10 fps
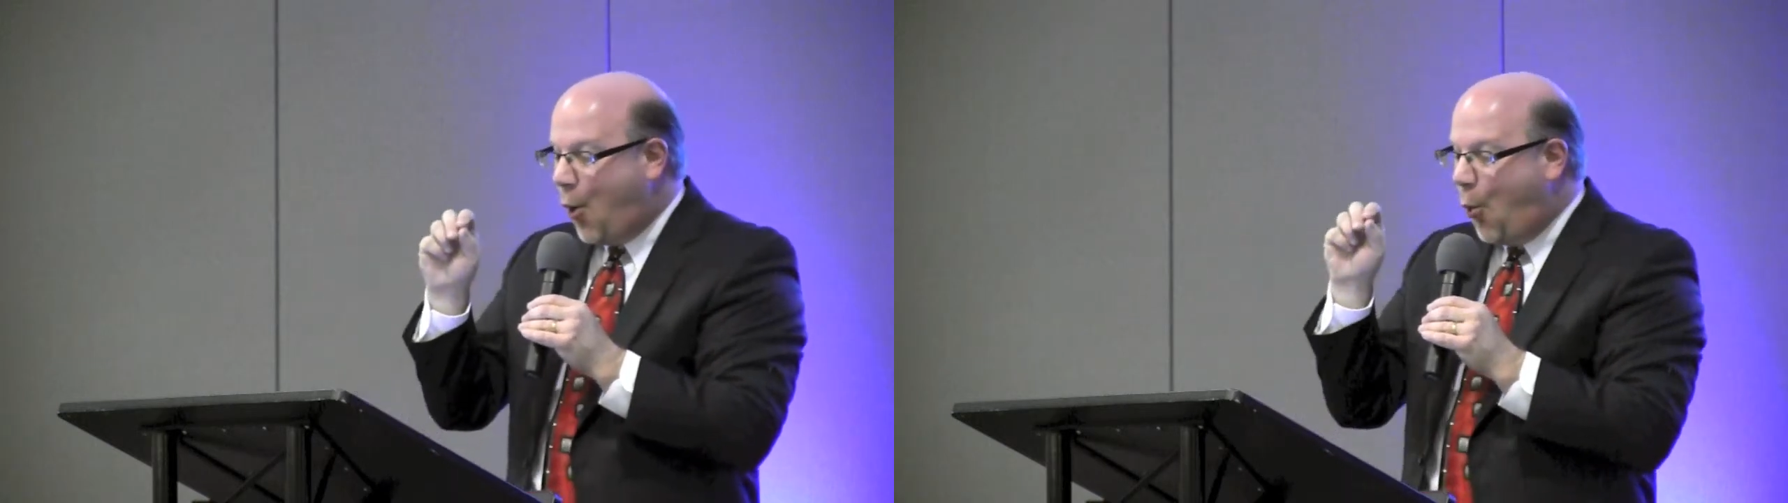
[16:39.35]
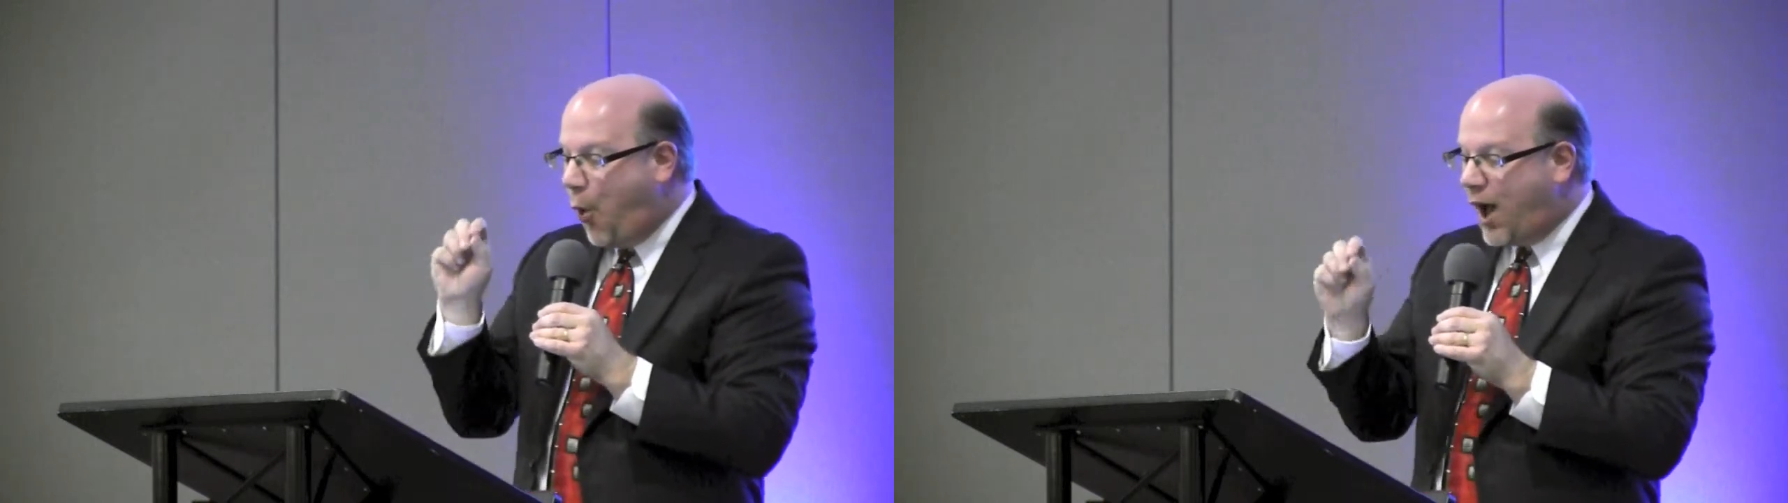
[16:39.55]

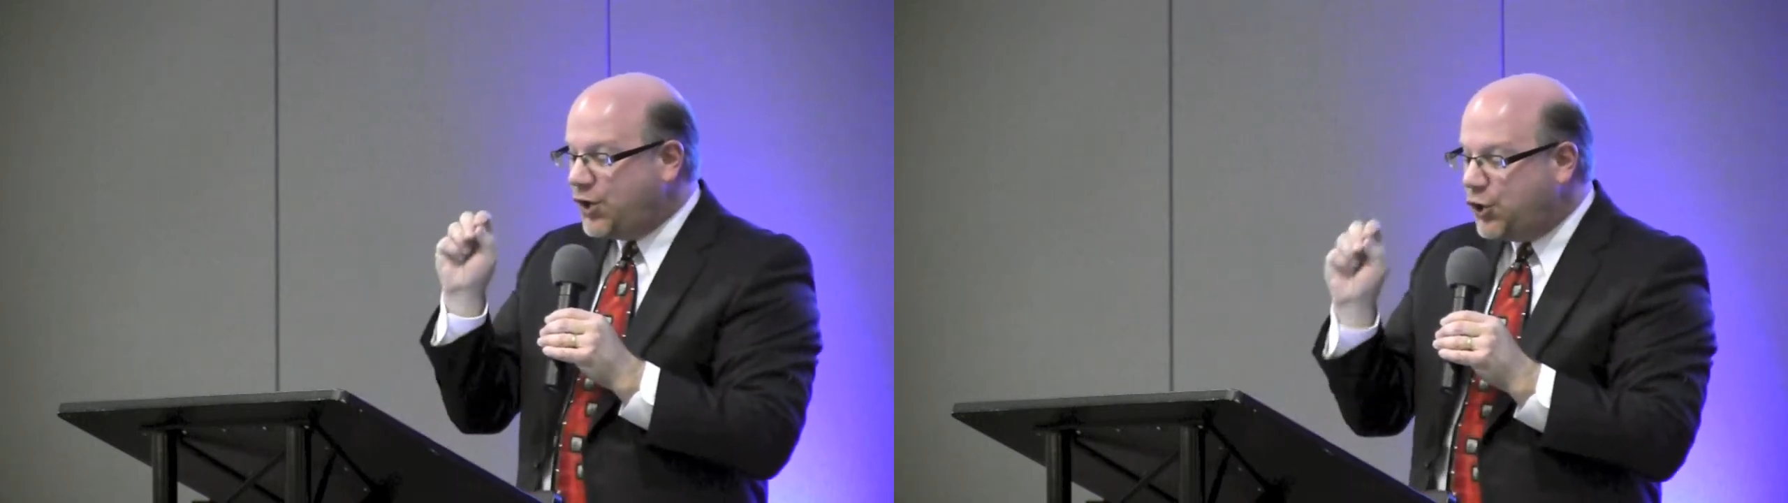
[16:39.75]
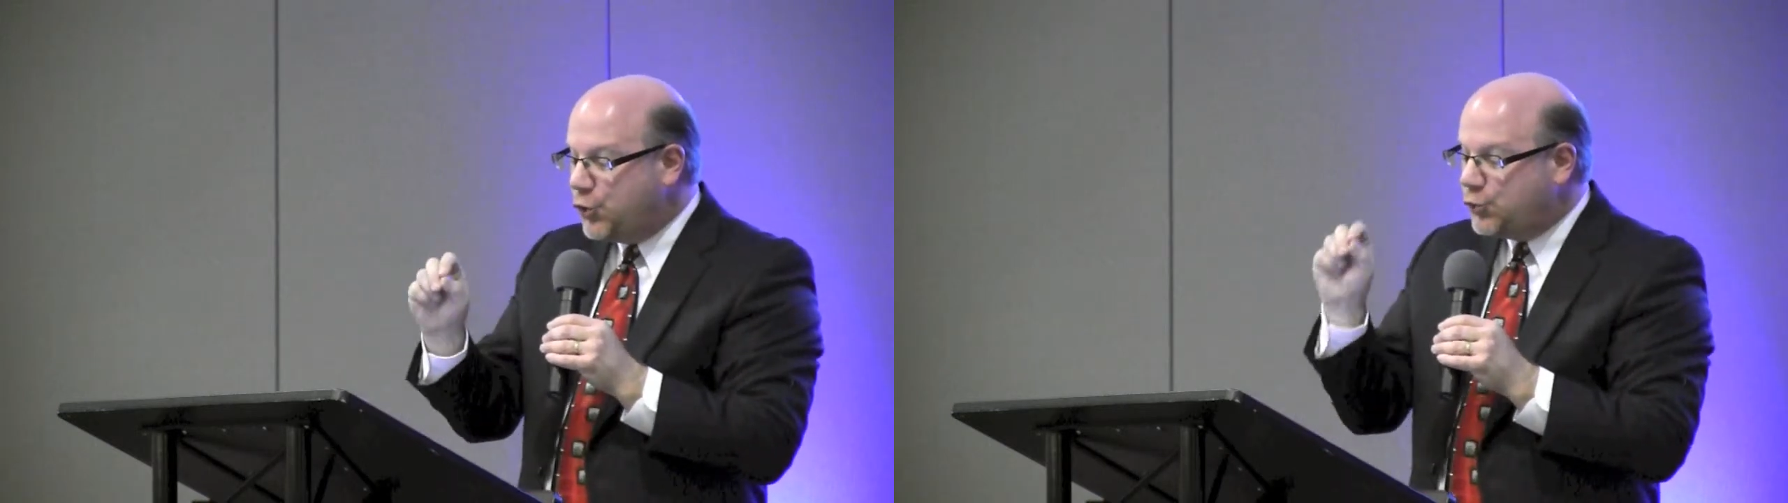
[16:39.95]

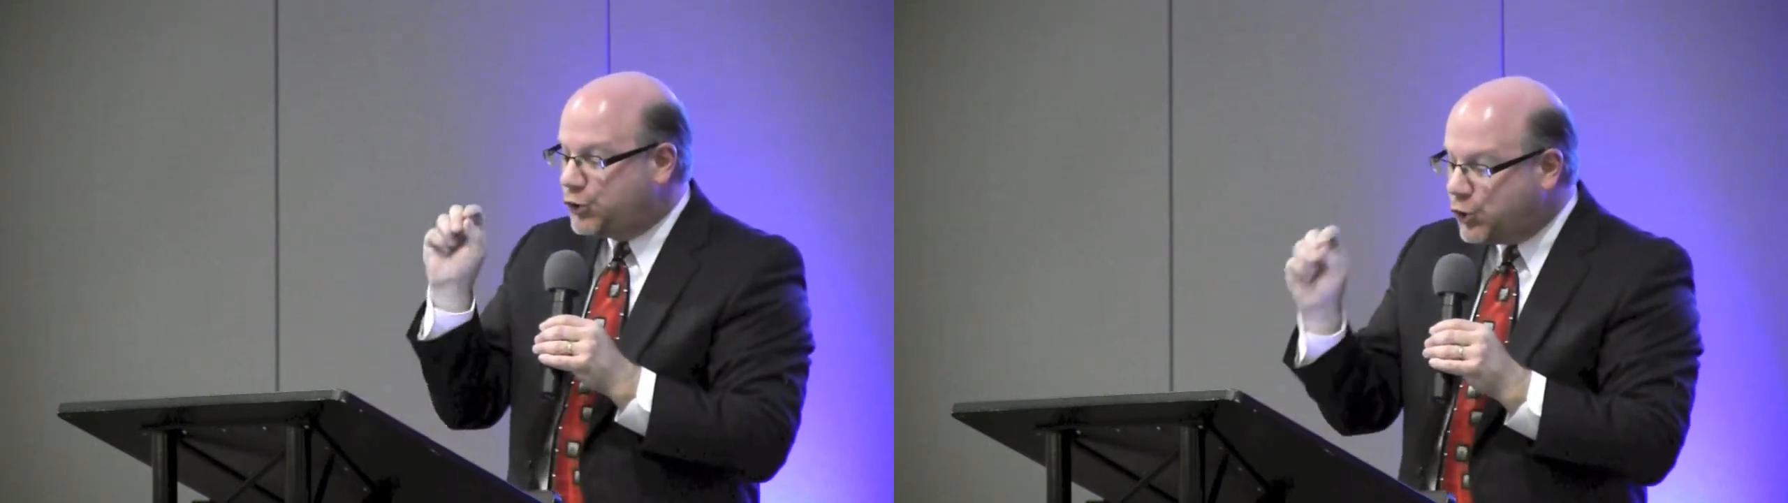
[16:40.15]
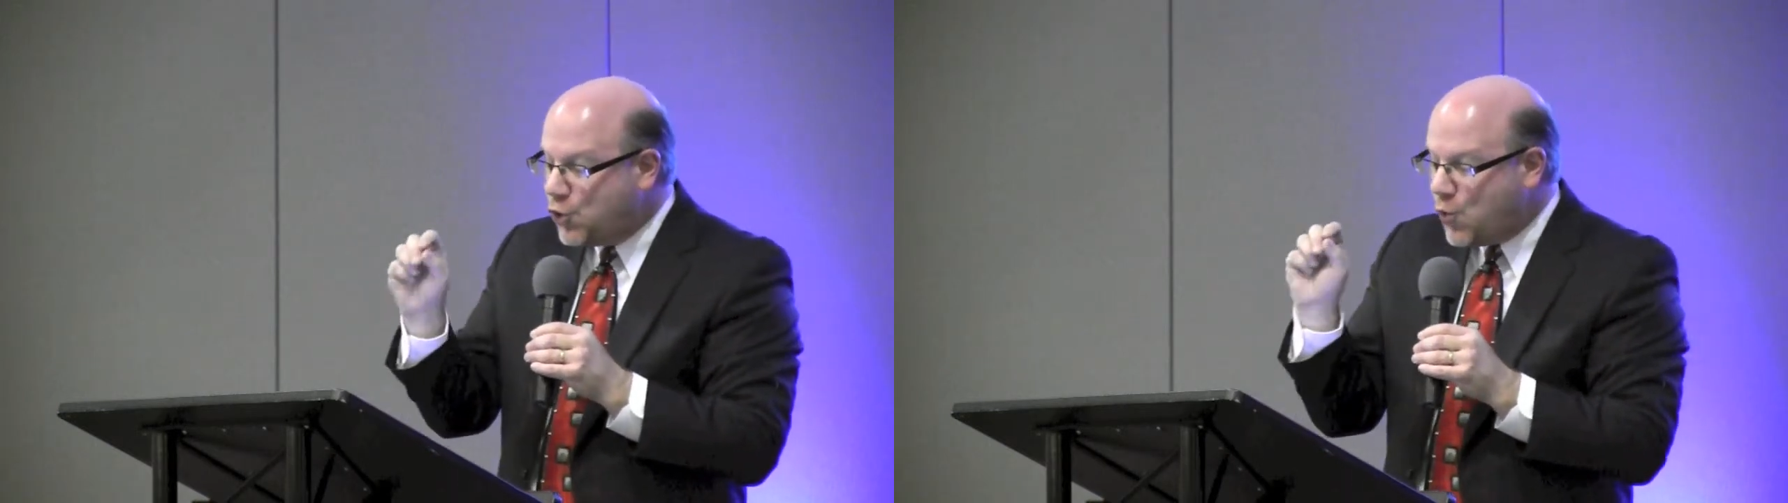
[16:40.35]
What you
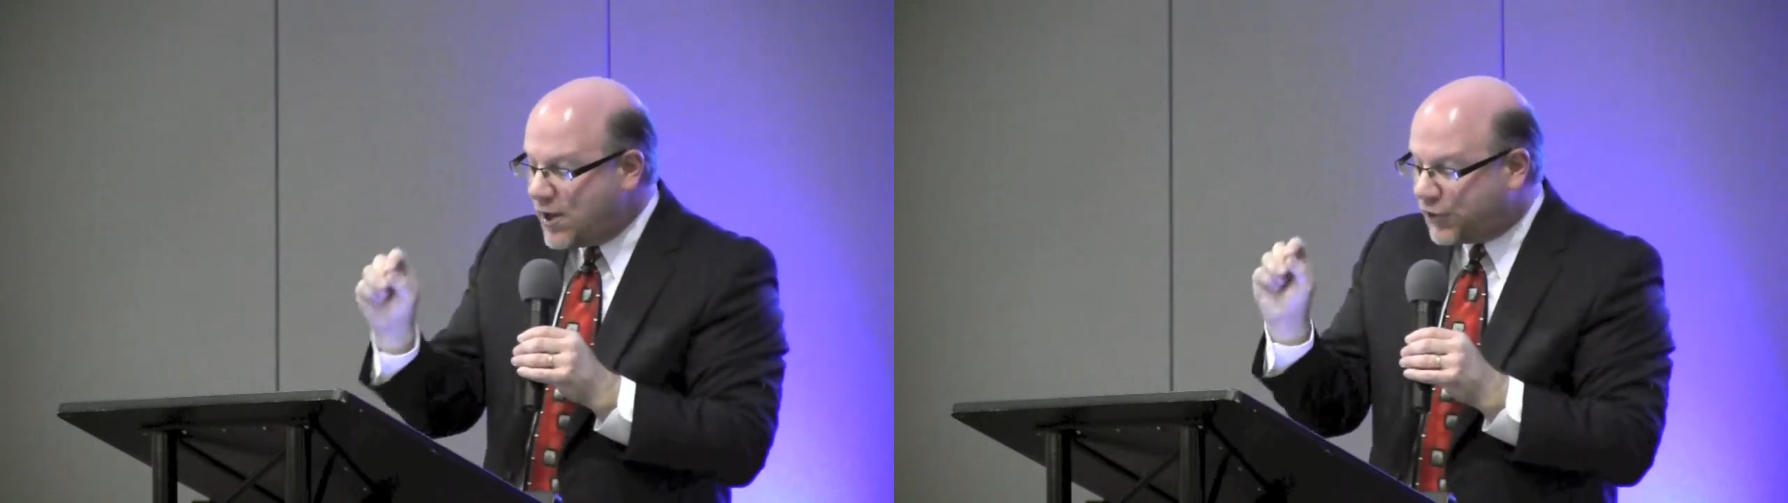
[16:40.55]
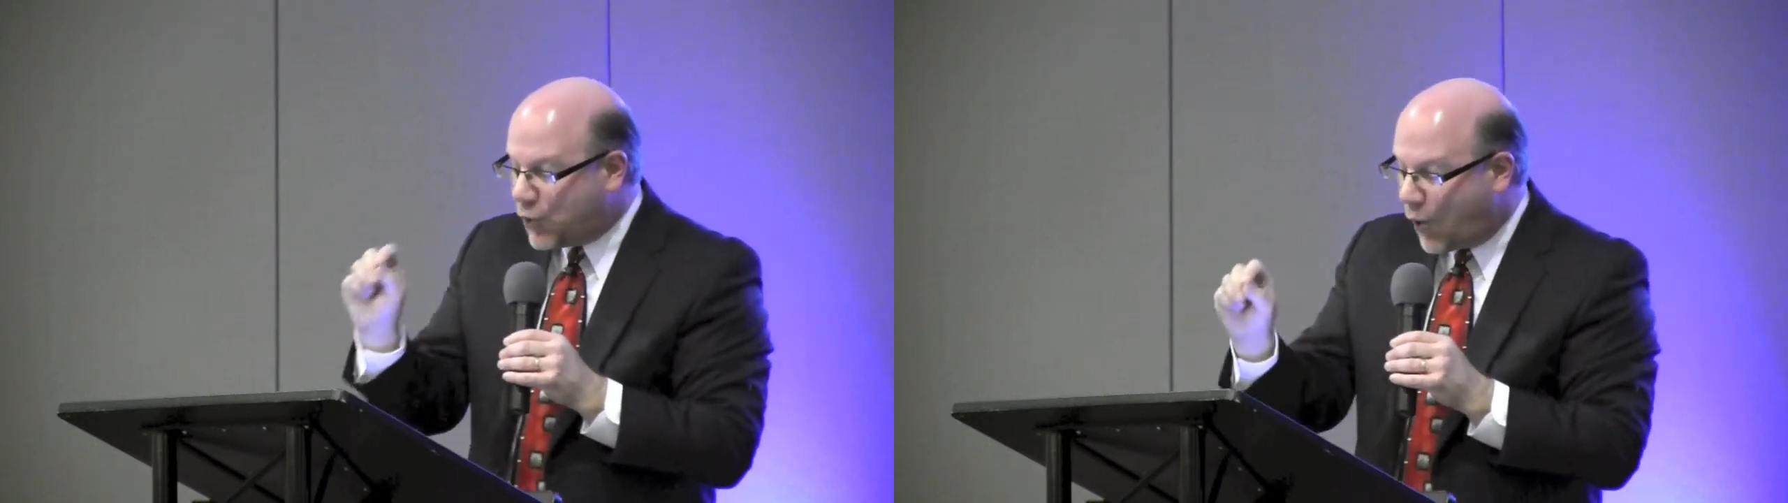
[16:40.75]
do
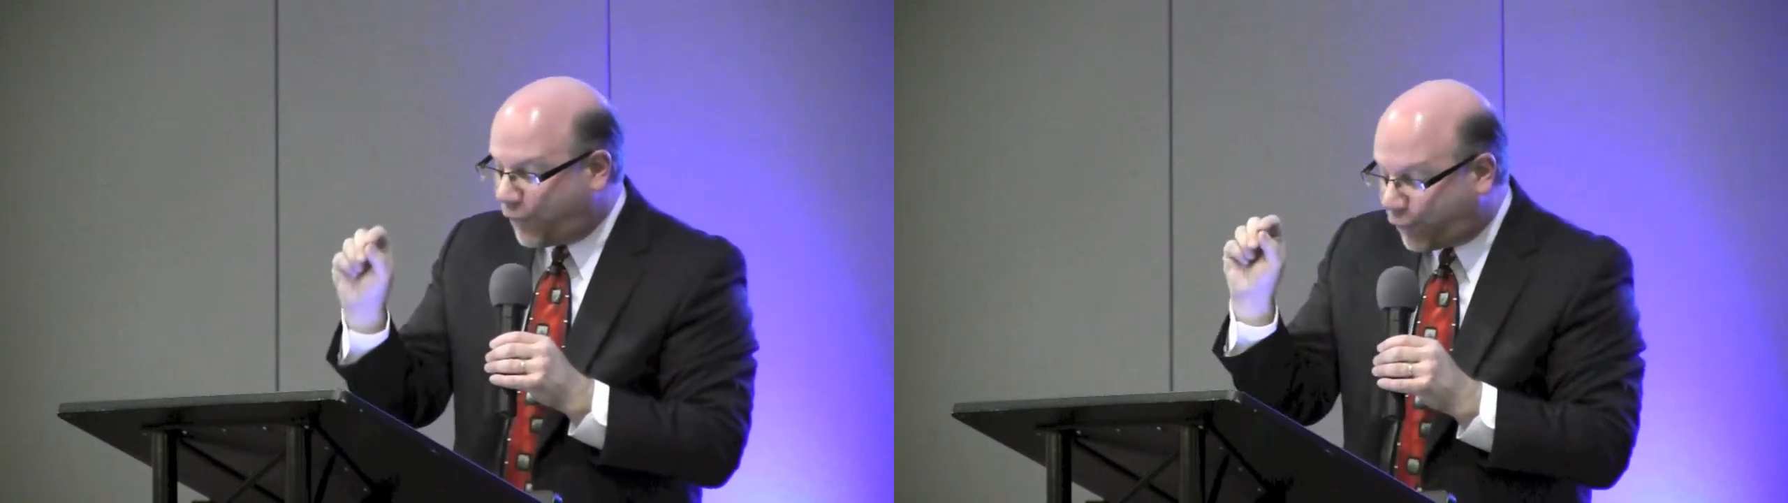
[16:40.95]
with your